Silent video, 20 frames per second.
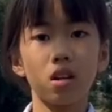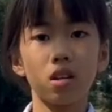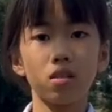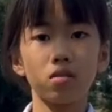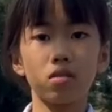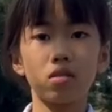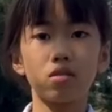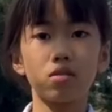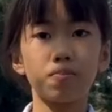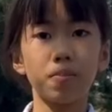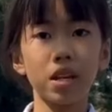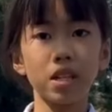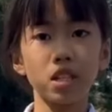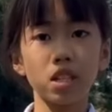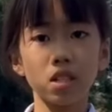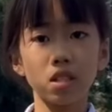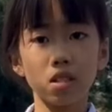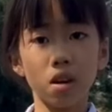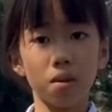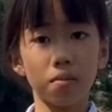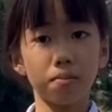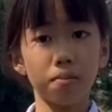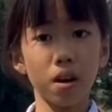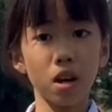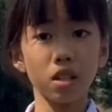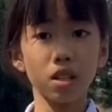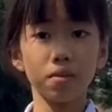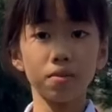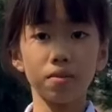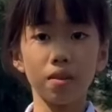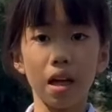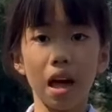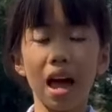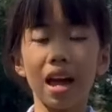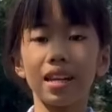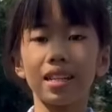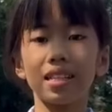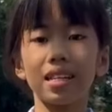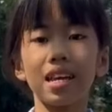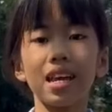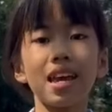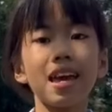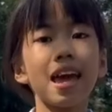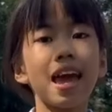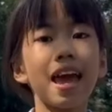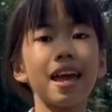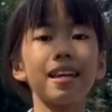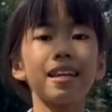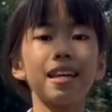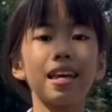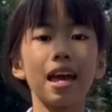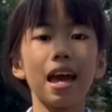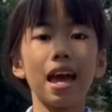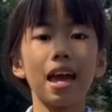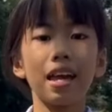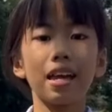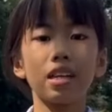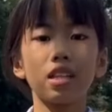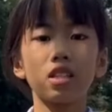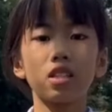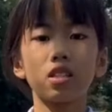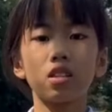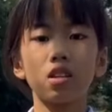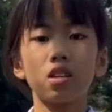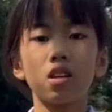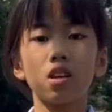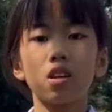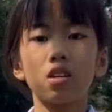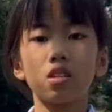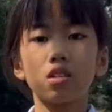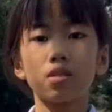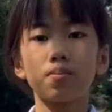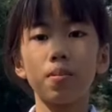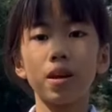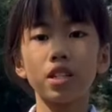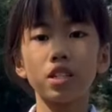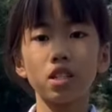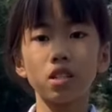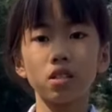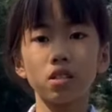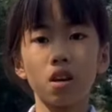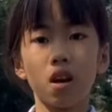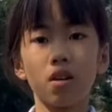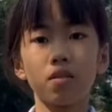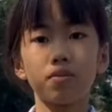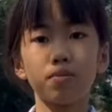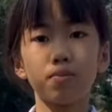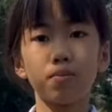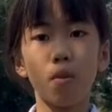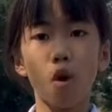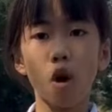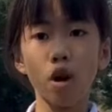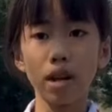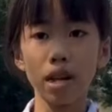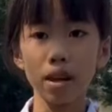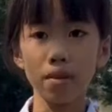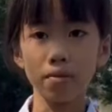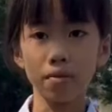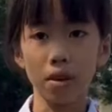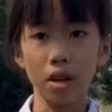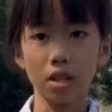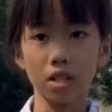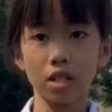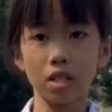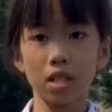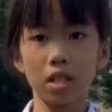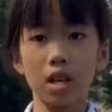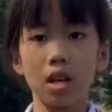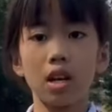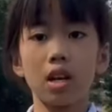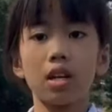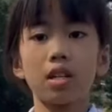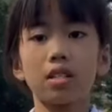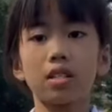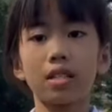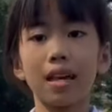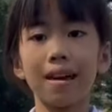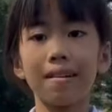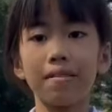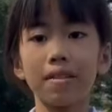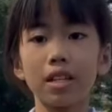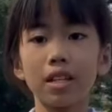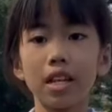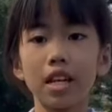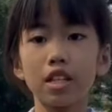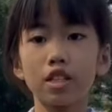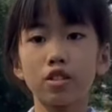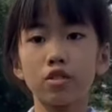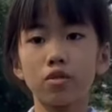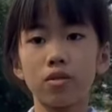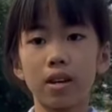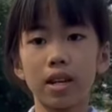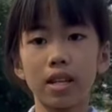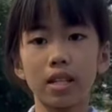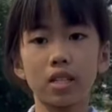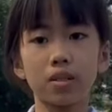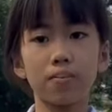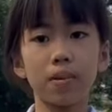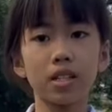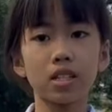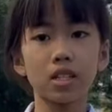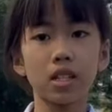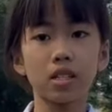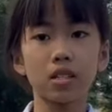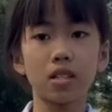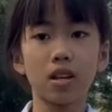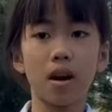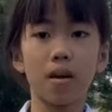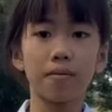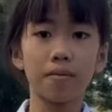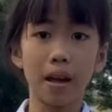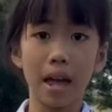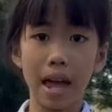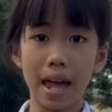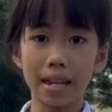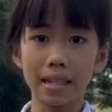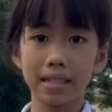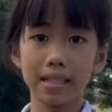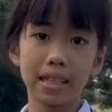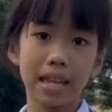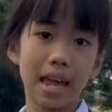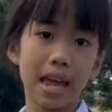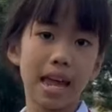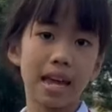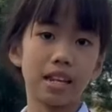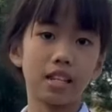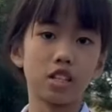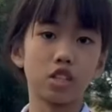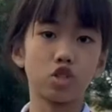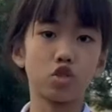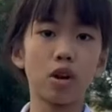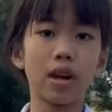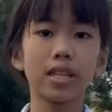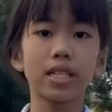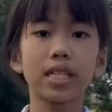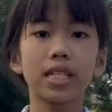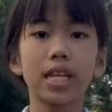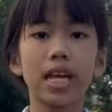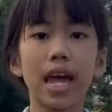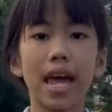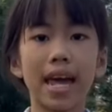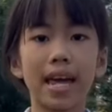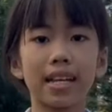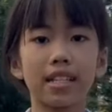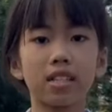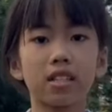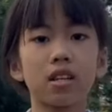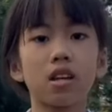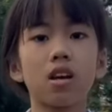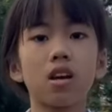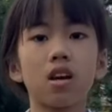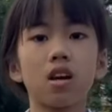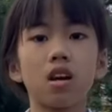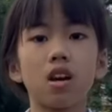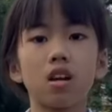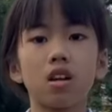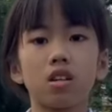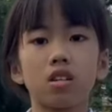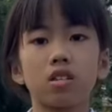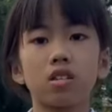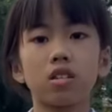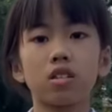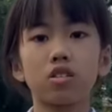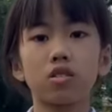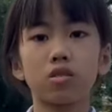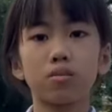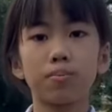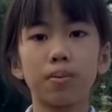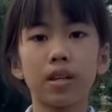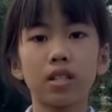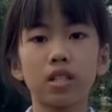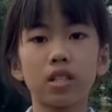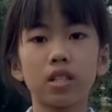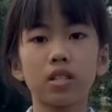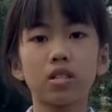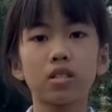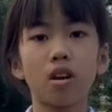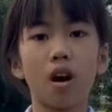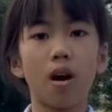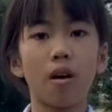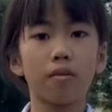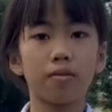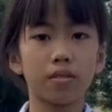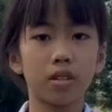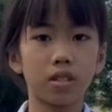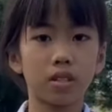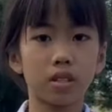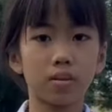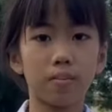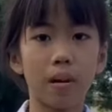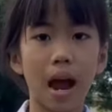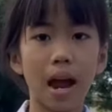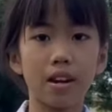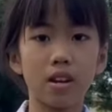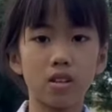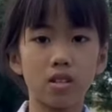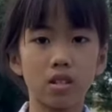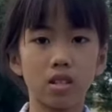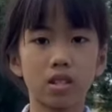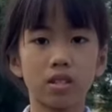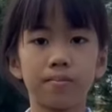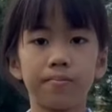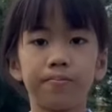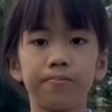species of butterfly, 88 species of bony fish, 73 species of ants, and 28 species of the spiders.